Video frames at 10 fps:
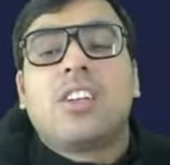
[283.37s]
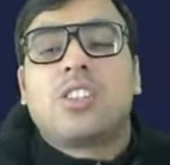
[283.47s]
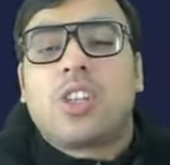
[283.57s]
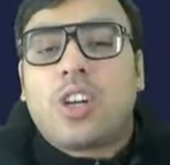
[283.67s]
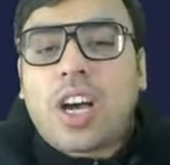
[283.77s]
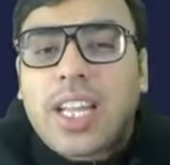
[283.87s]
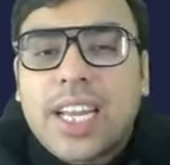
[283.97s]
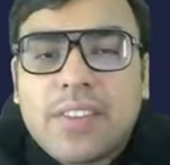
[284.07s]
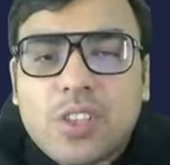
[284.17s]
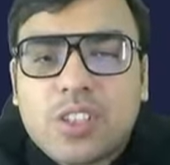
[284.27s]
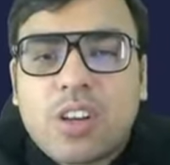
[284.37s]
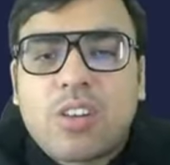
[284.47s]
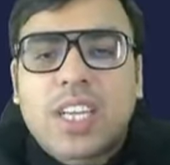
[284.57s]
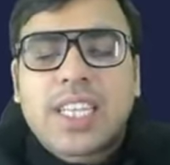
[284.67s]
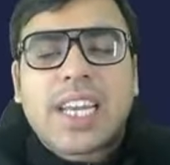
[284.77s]
So Adani
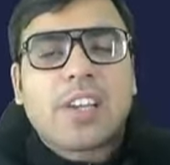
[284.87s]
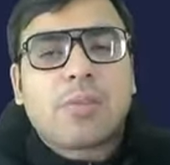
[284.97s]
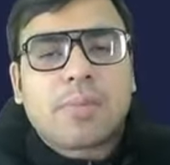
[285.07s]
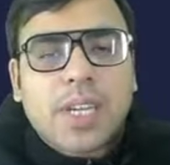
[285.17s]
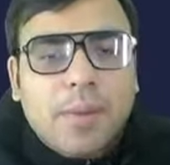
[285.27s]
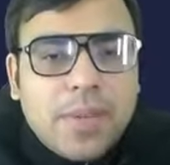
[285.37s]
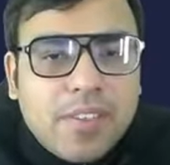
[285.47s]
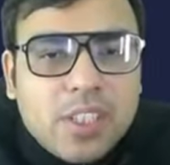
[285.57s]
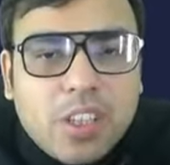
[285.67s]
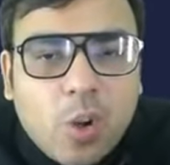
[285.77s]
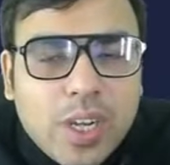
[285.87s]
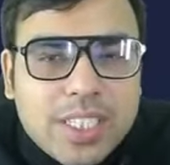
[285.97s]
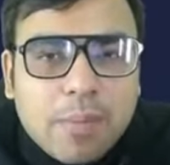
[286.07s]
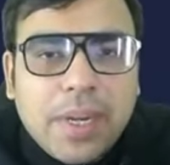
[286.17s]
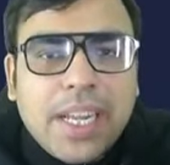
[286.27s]
company was the
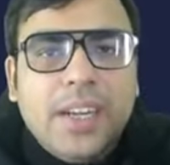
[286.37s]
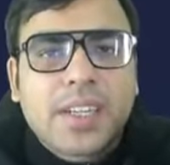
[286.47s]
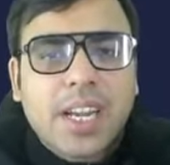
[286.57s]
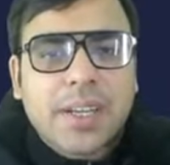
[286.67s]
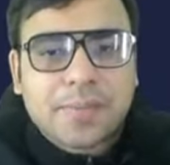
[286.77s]
lowest bidder, hai na?